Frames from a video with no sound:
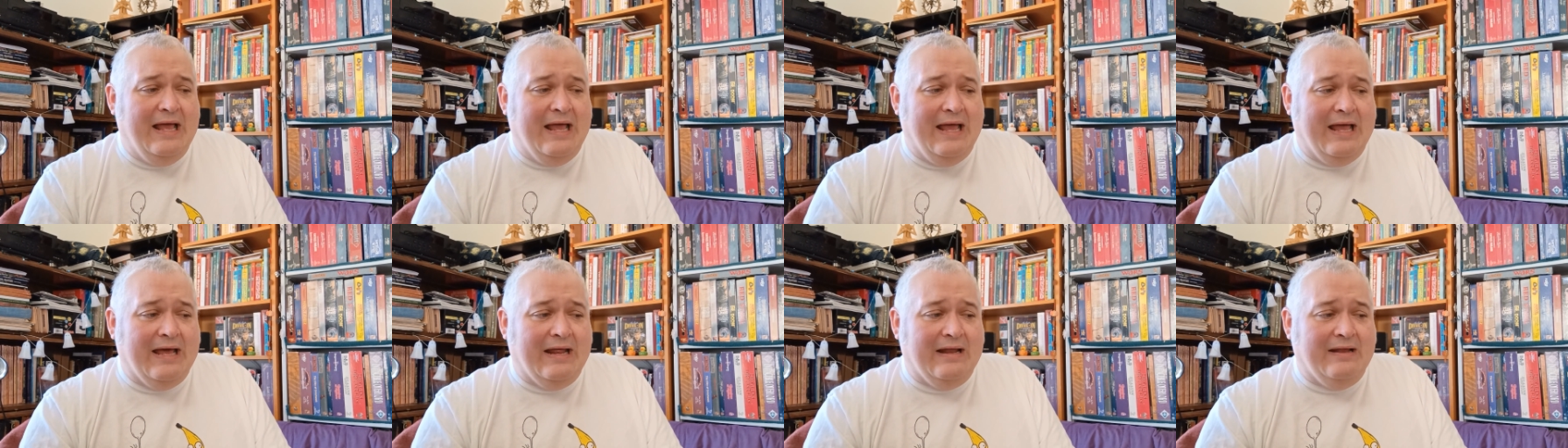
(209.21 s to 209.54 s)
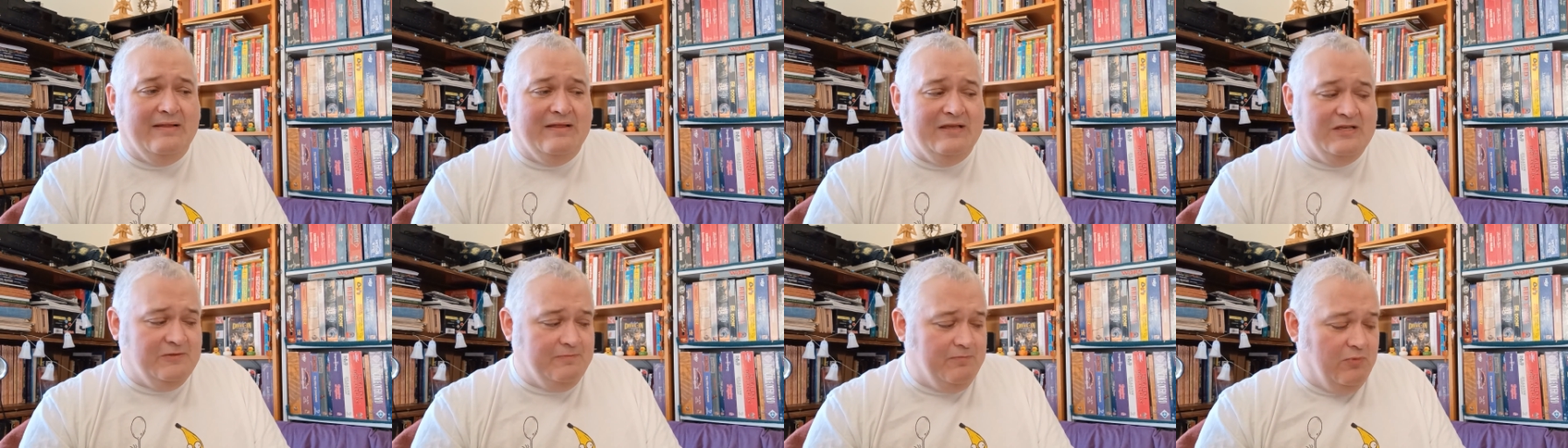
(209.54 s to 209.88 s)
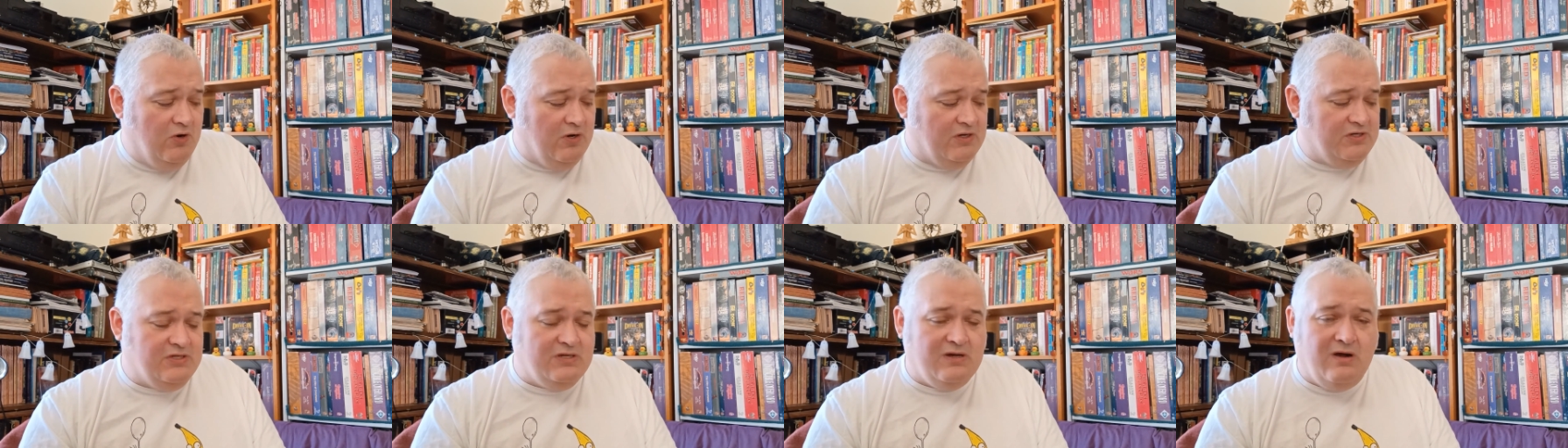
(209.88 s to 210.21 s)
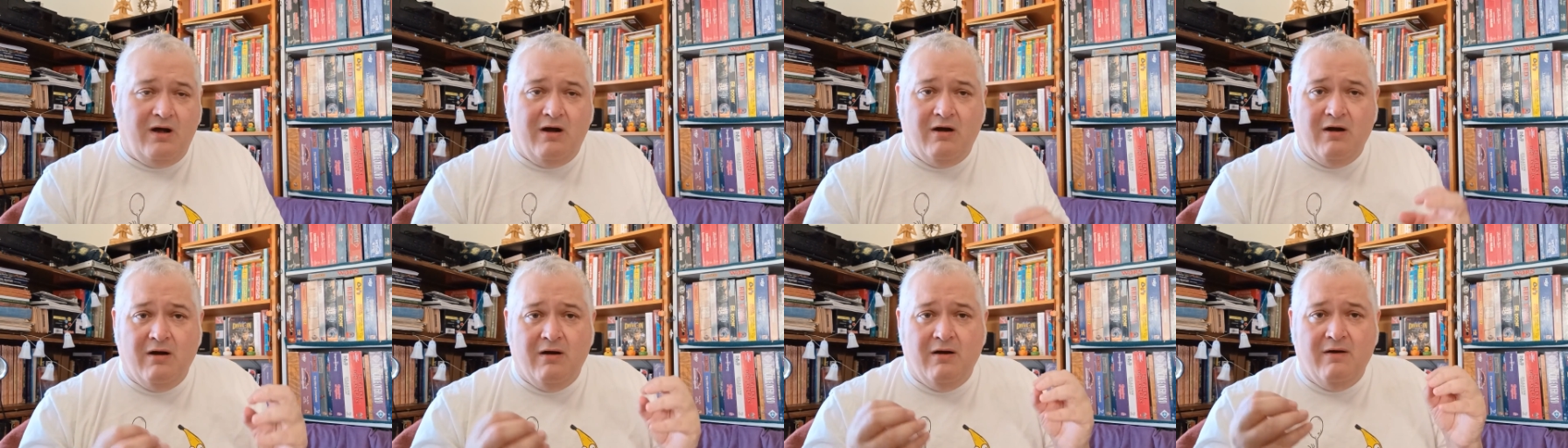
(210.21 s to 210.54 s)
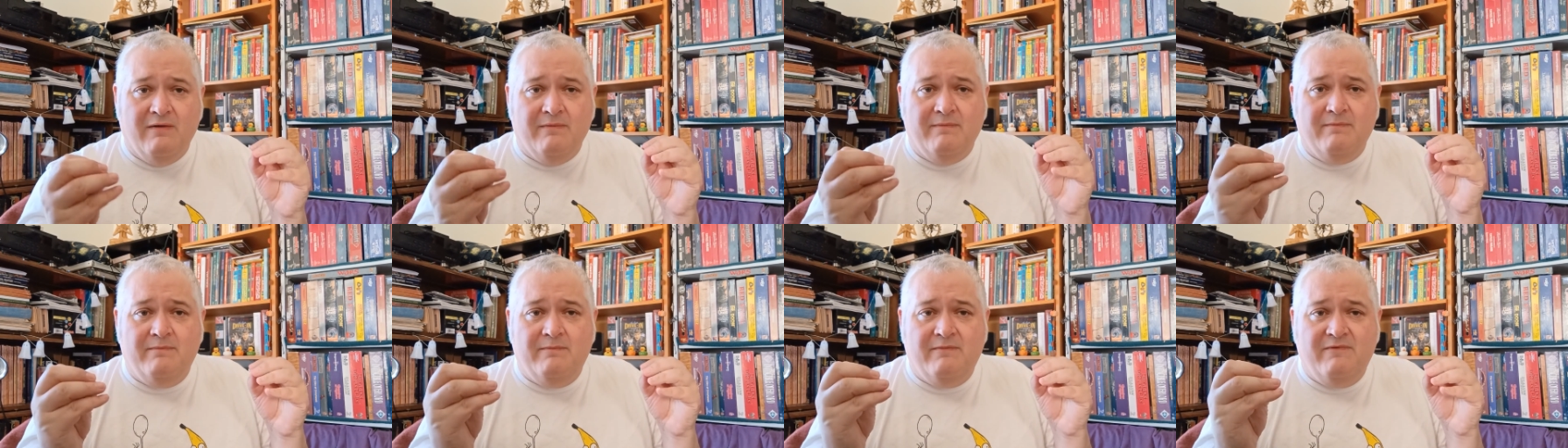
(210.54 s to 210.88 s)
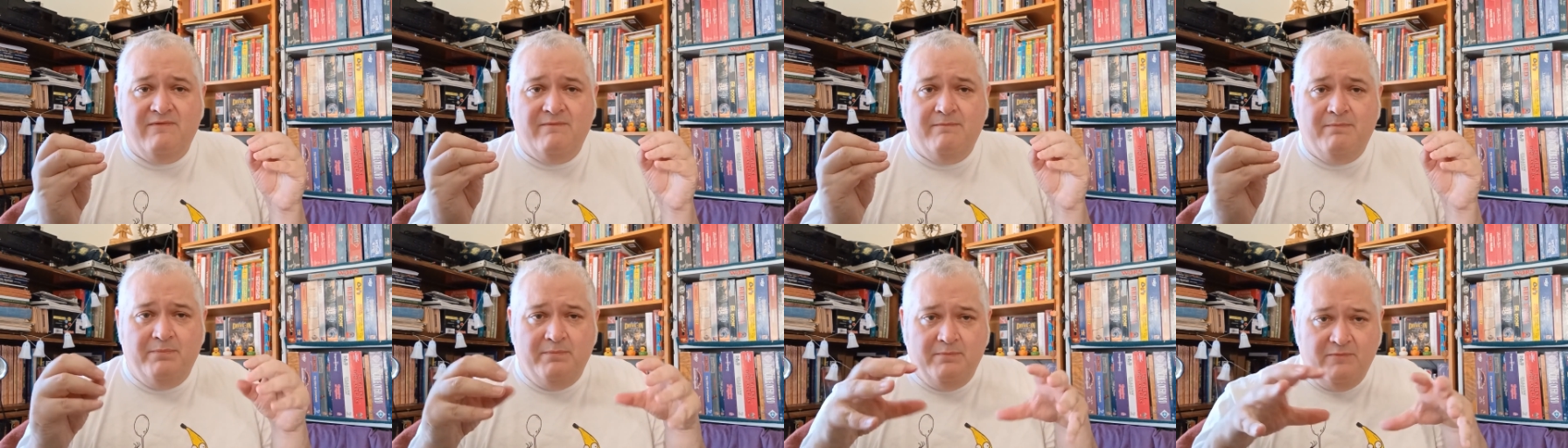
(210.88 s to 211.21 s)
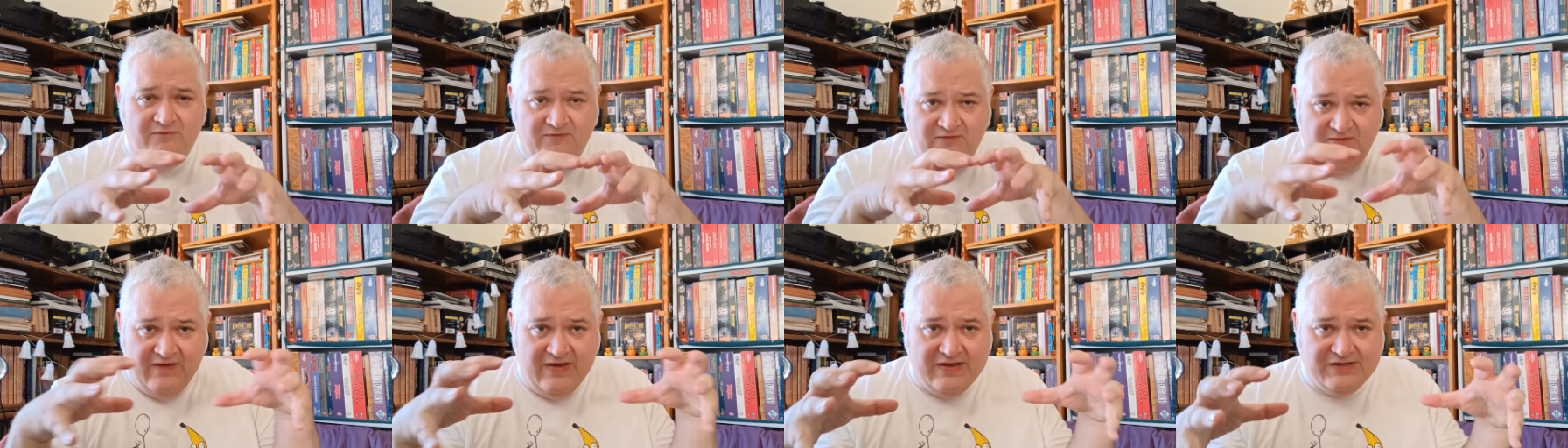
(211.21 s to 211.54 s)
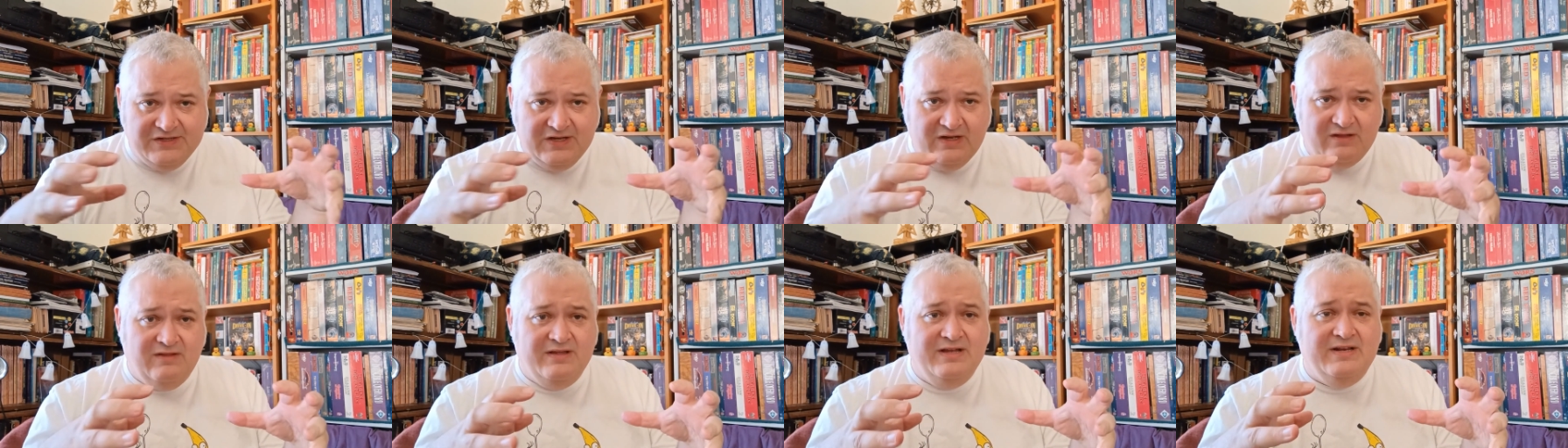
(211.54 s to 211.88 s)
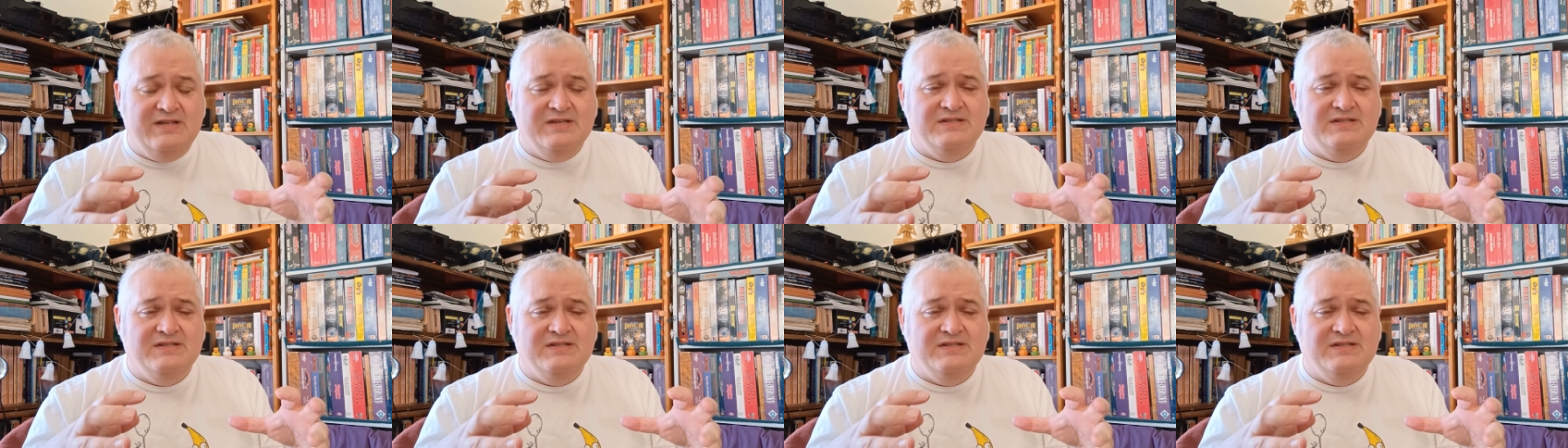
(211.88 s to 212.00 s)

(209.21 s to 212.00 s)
And these books are physically